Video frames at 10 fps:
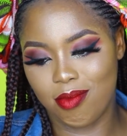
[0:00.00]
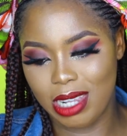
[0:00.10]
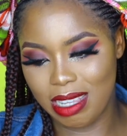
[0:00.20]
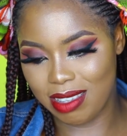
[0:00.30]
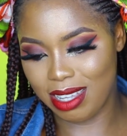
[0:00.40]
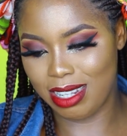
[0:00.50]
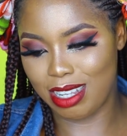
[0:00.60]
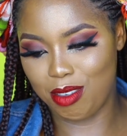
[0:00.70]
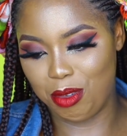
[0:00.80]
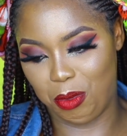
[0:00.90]
Let's get
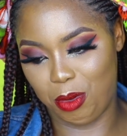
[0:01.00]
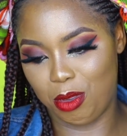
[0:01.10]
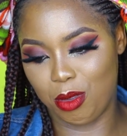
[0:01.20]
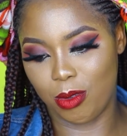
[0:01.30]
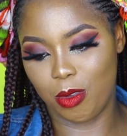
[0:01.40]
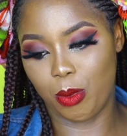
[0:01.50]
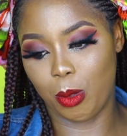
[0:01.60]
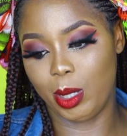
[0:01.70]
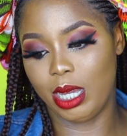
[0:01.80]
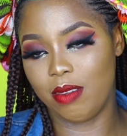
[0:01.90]
that straight first of all.
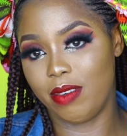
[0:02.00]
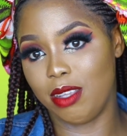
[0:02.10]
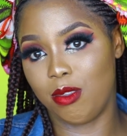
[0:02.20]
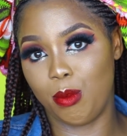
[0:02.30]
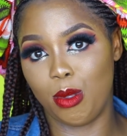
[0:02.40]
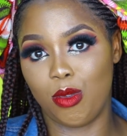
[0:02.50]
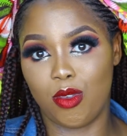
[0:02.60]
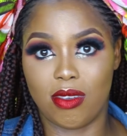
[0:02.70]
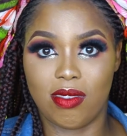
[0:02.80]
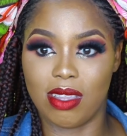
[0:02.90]
But my advice would be to
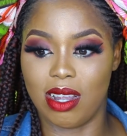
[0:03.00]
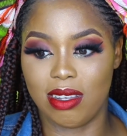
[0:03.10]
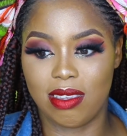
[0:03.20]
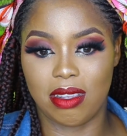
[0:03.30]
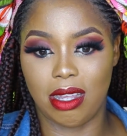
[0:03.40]
just start.